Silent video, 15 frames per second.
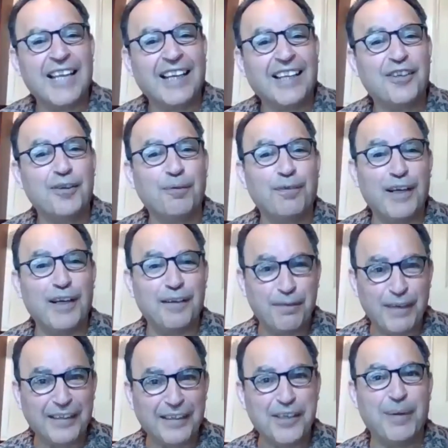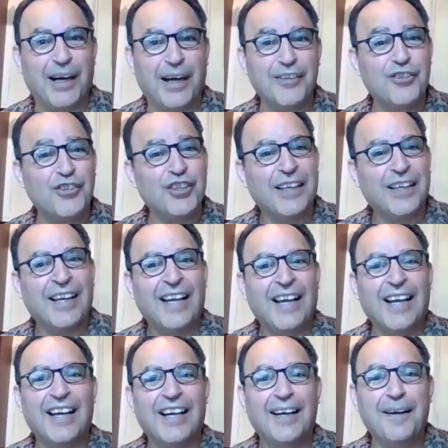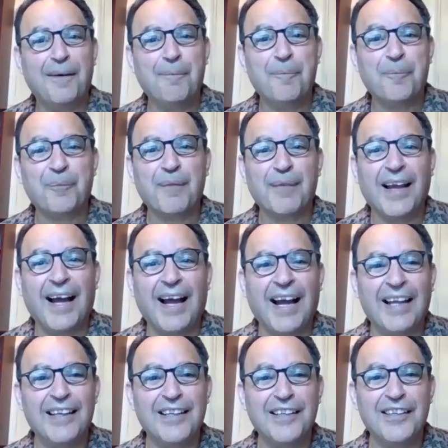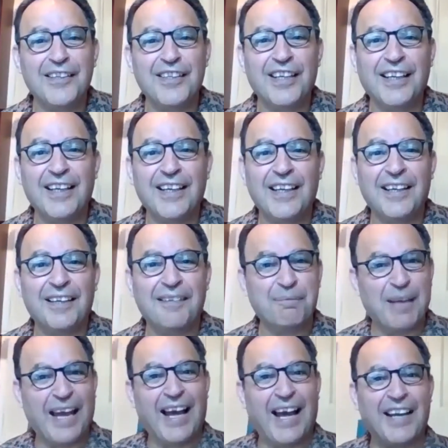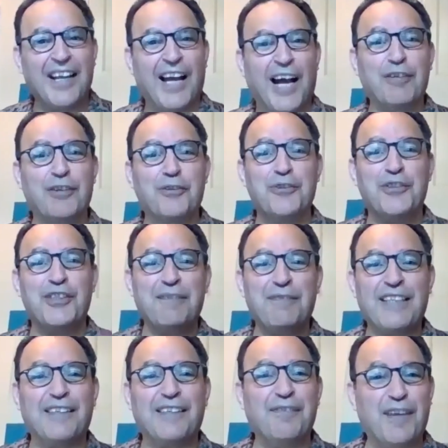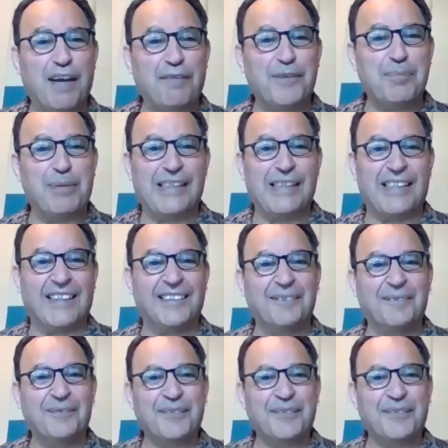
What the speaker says: thank you very much, and have a good evening, everybody.